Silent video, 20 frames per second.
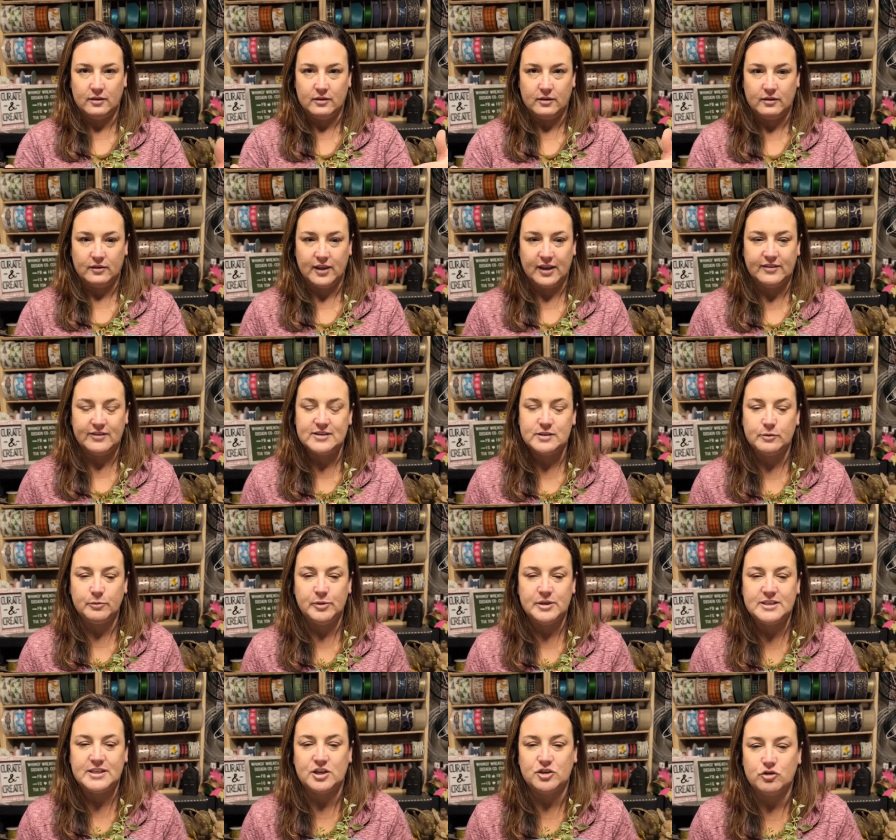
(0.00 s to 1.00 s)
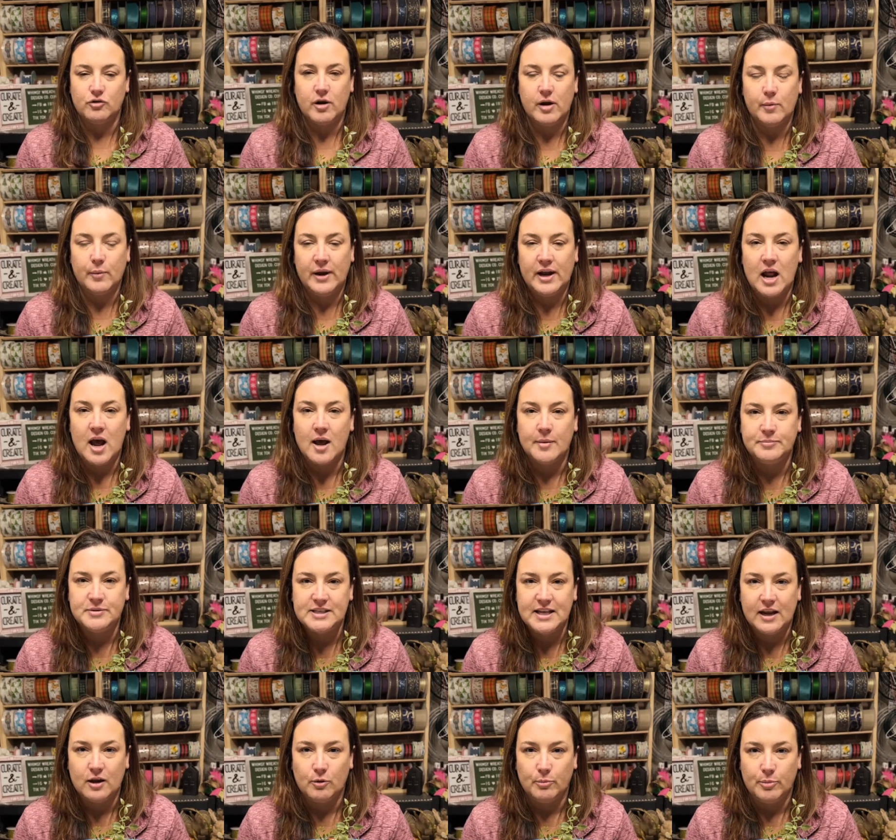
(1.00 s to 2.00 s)
Like this would be such a great way to
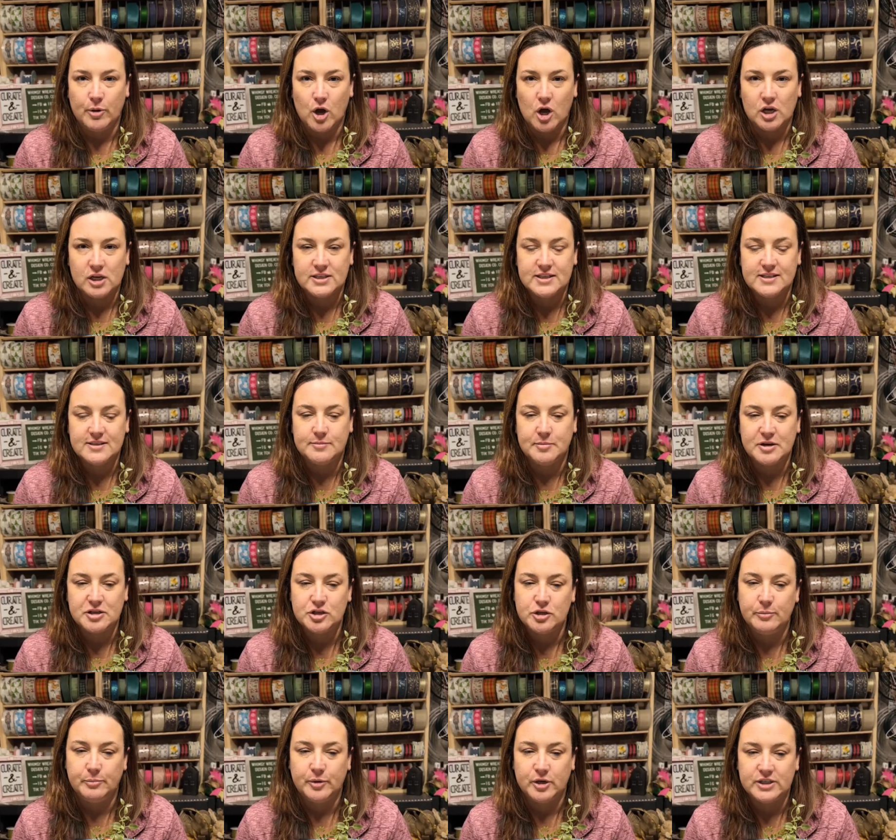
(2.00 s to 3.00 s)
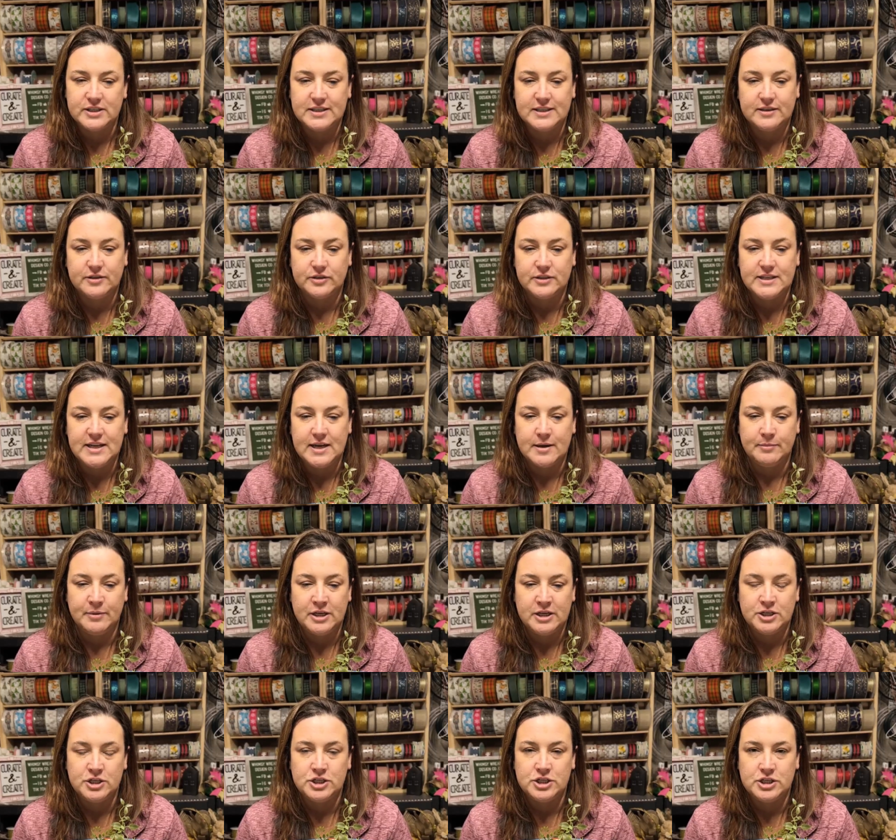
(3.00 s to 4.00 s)
upcycle books, especially books that are
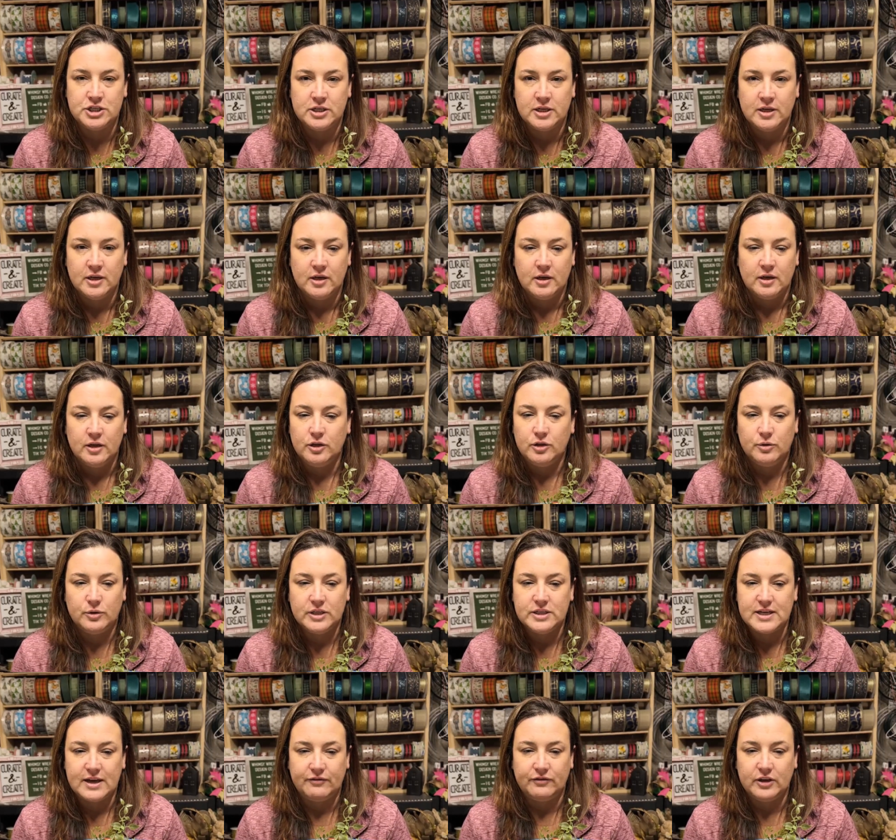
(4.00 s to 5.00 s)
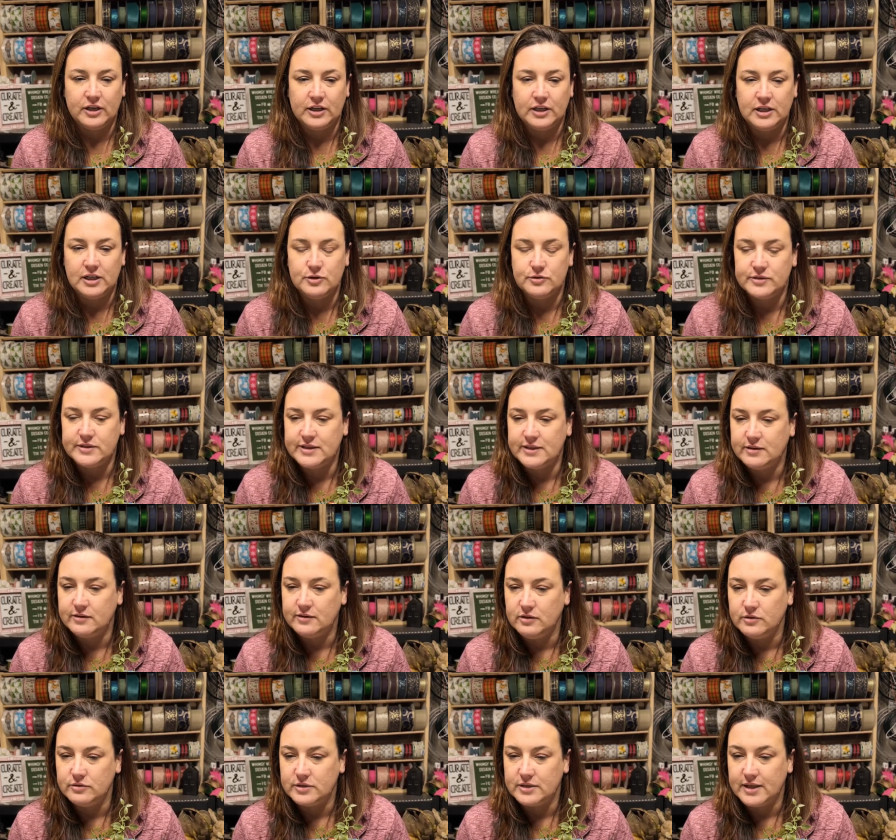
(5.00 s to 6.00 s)
damaged. You could definitely use
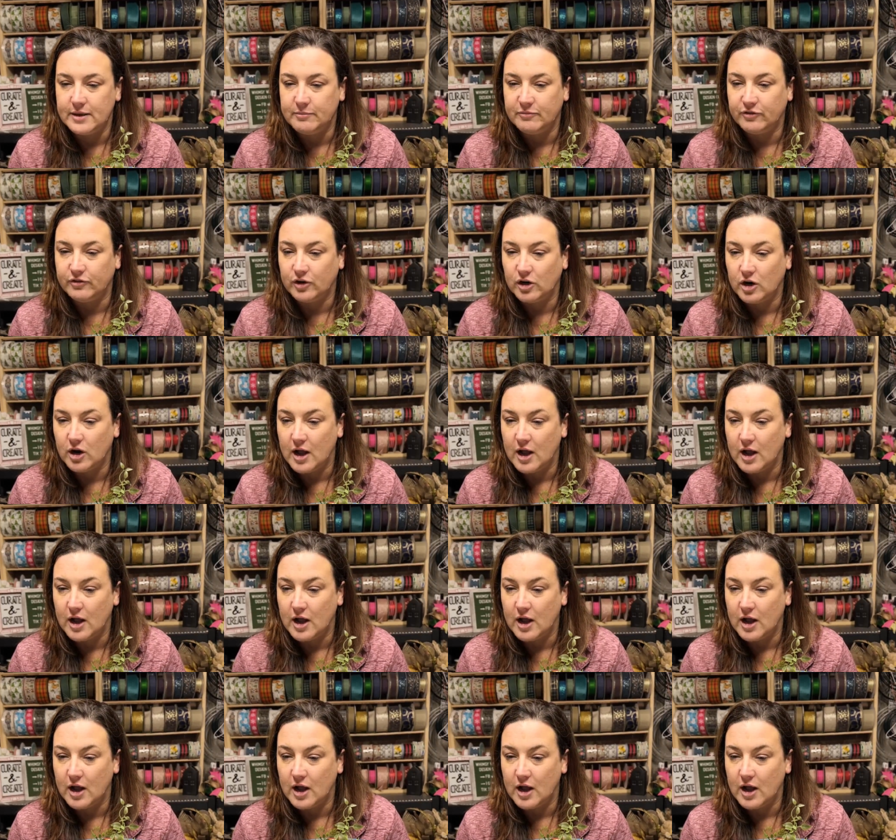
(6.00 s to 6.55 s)
them for